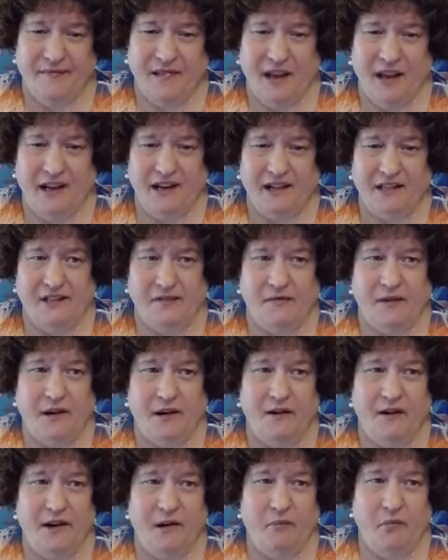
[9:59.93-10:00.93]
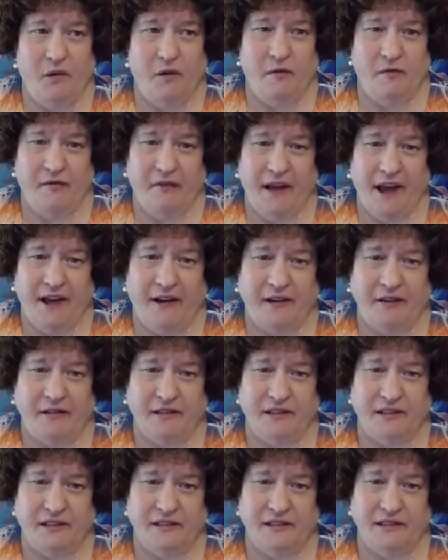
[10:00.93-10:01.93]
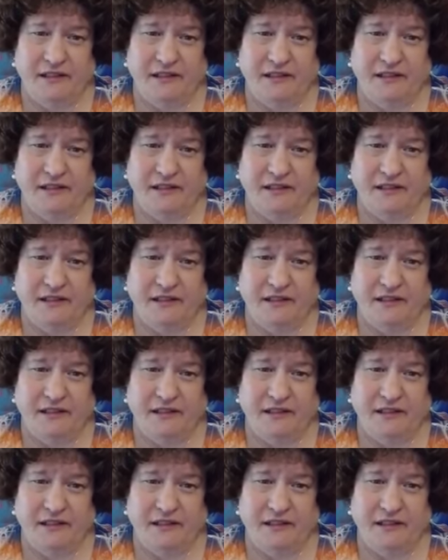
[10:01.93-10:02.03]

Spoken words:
And it's very profound.